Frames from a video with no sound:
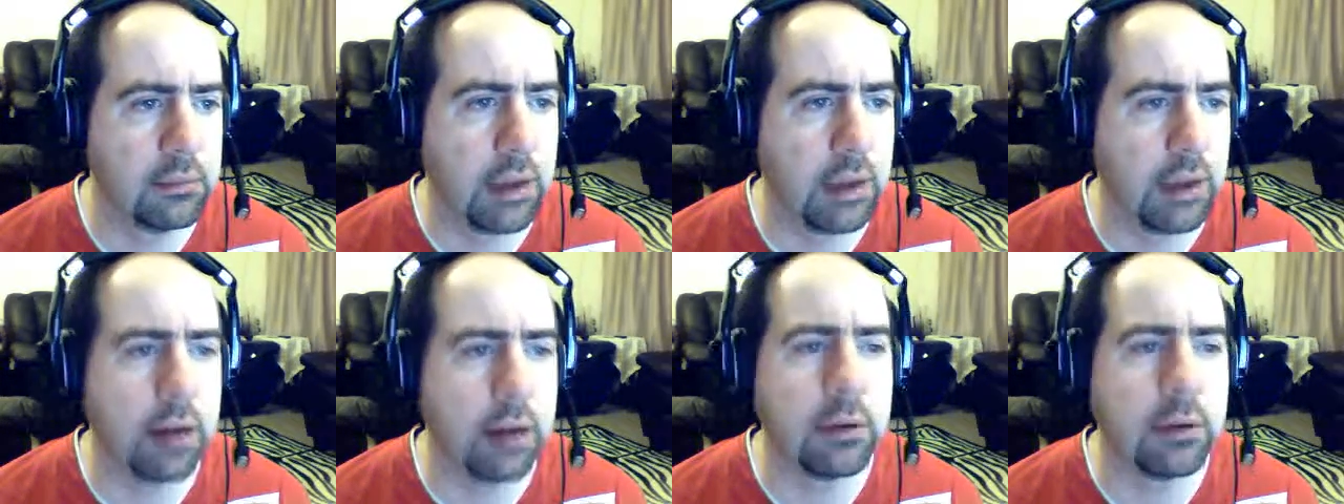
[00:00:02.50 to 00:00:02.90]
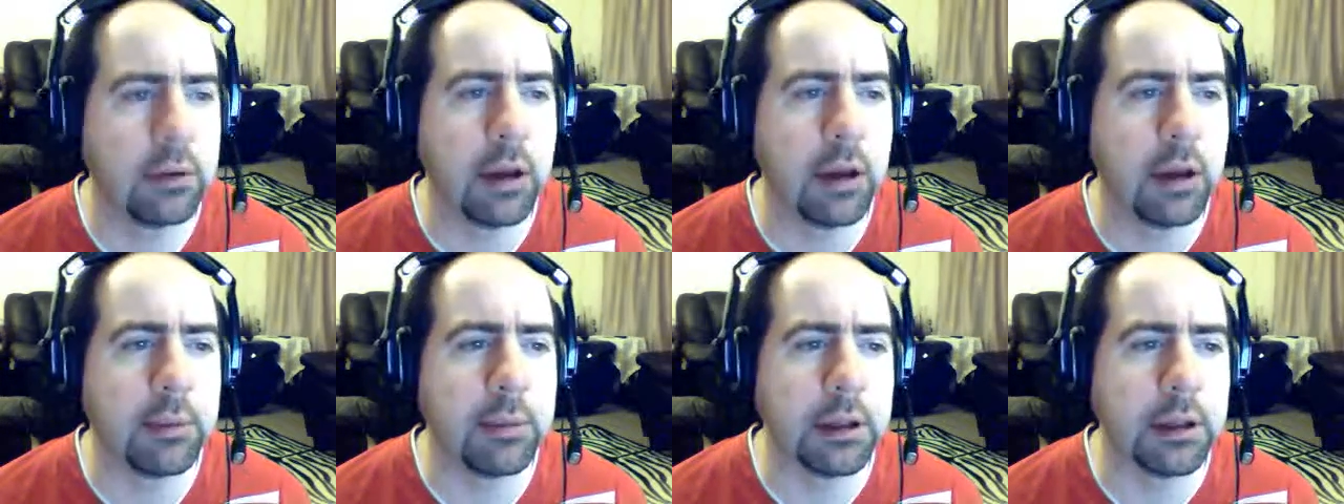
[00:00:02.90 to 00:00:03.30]
How
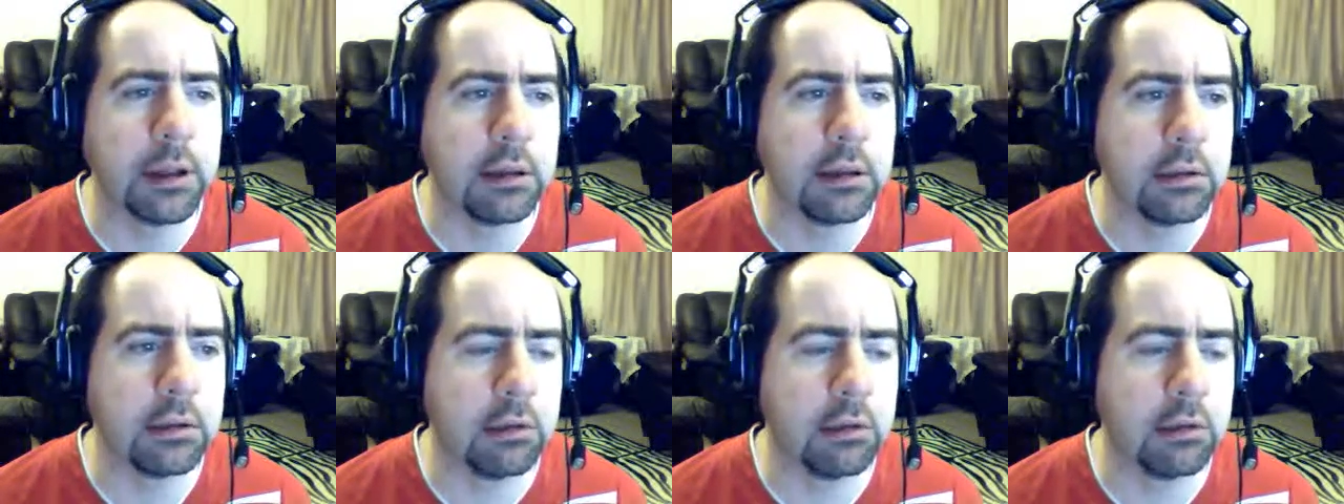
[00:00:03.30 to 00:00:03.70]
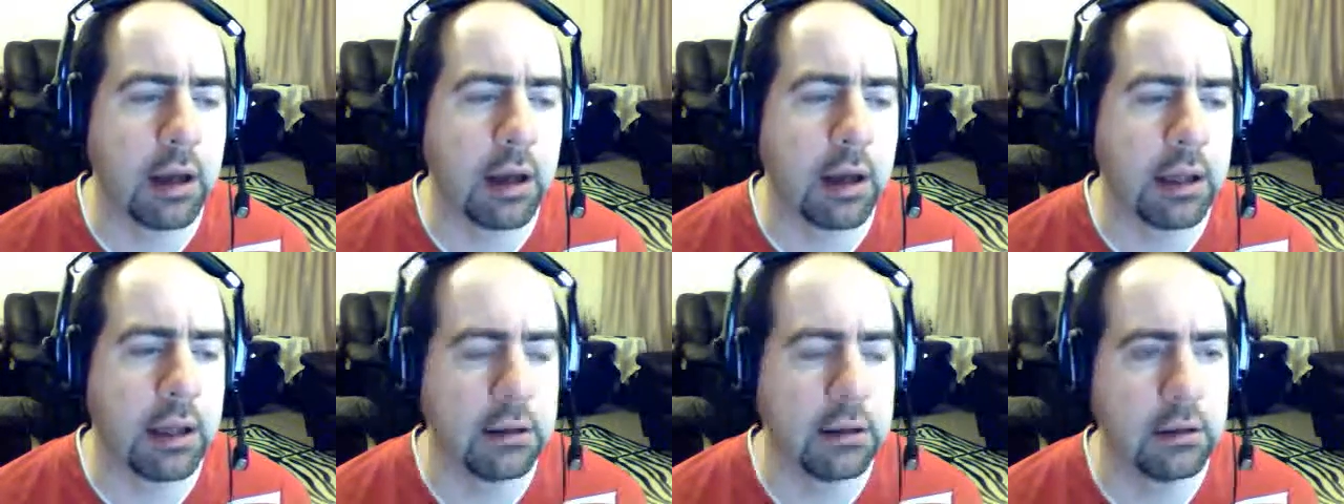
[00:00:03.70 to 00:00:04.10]
do I begin to
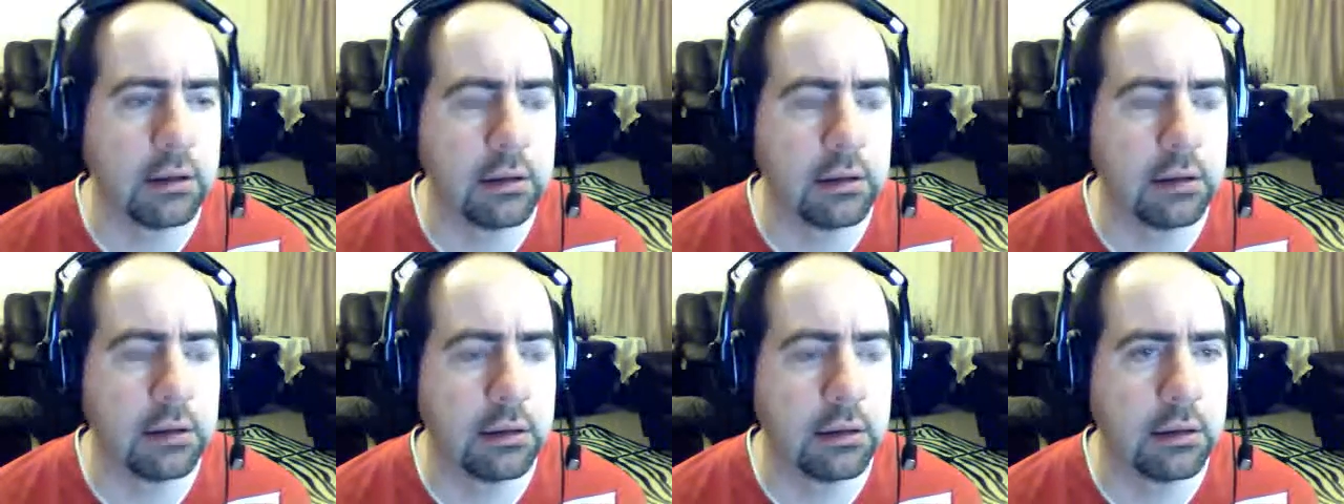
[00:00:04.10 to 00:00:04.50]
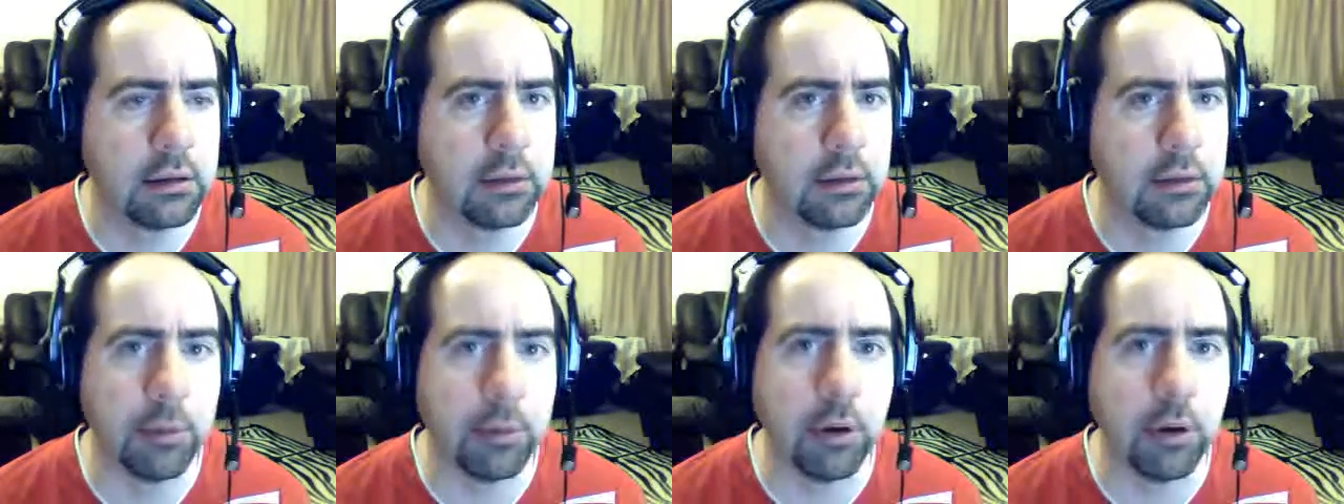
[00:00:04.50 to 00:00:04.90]
write
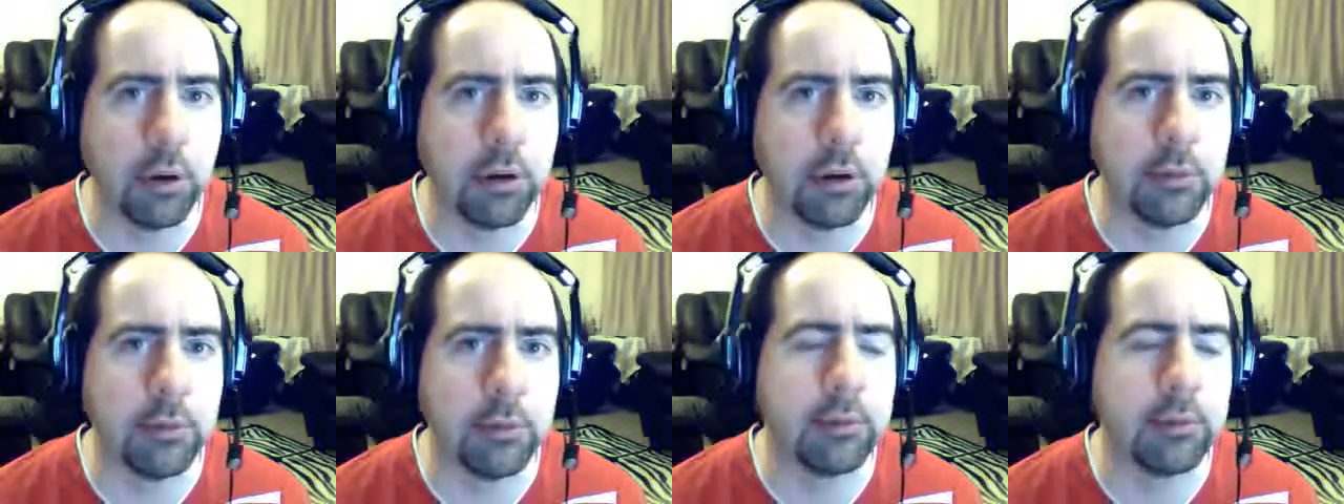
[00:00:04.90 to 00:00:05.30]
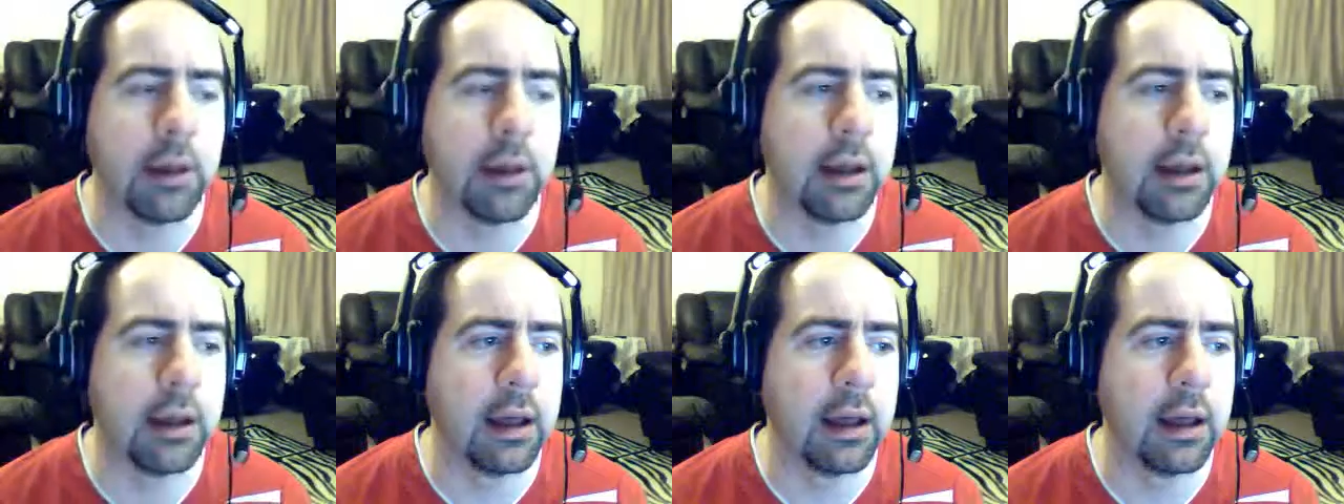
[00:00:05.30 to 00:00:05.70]
the poem of
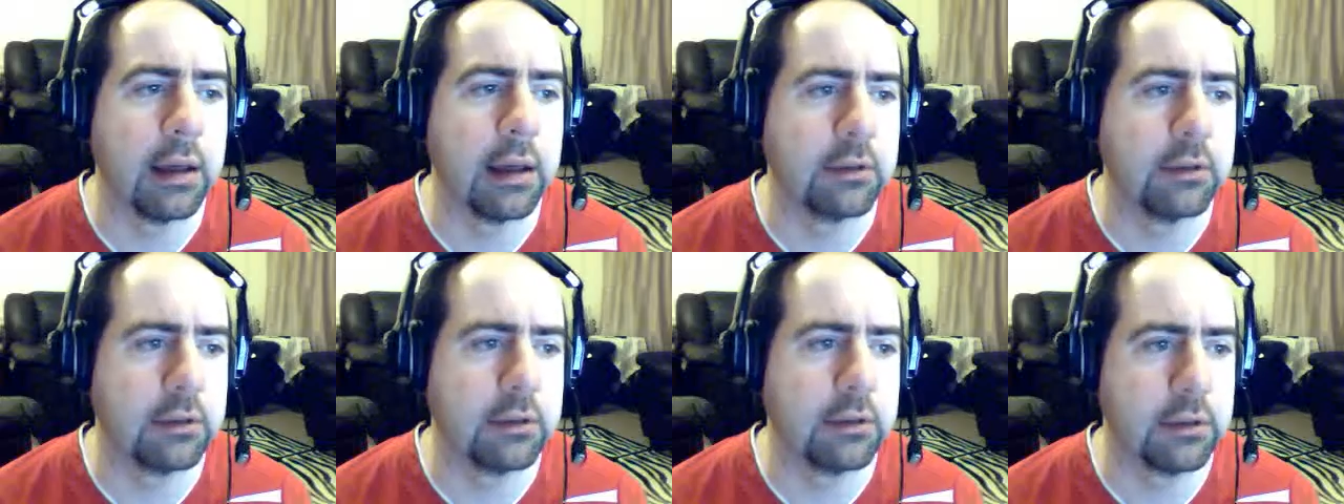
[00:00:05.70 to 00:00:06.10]
my life,